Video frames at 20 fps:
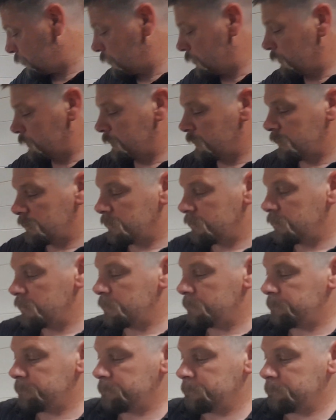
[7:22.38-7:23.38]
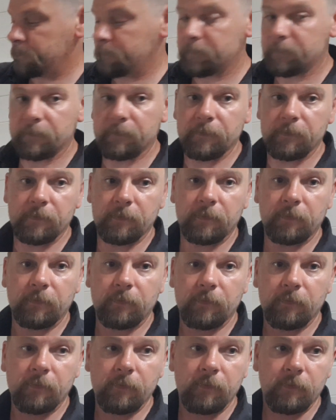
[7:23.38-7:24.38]
Okay, yep.
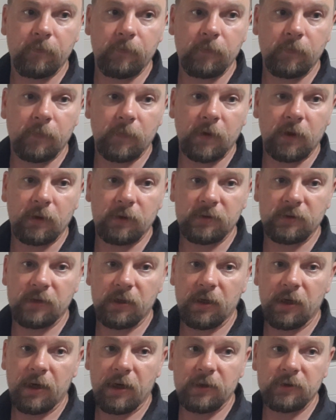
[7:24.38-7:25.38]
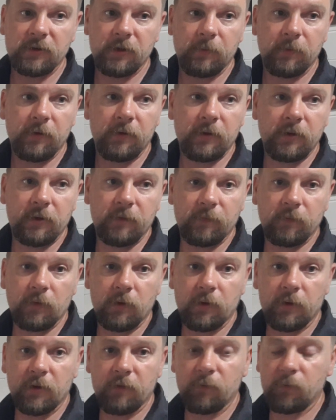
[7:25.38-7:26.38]
I say last up, I think I've
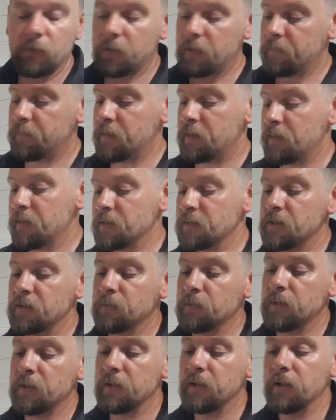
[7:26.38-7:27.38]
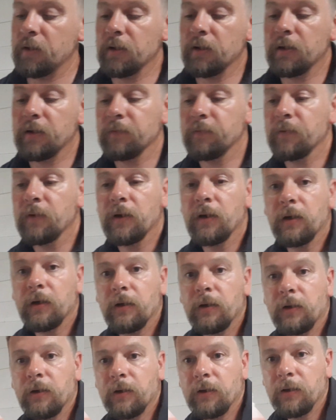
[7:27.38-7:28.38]
got another one over there actually oh yeah I have.
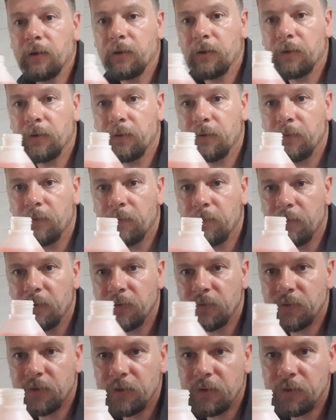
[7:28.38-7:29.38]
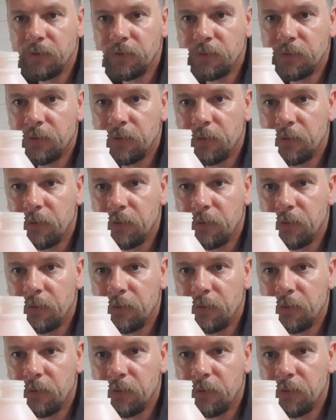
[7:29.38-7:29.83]
And this is,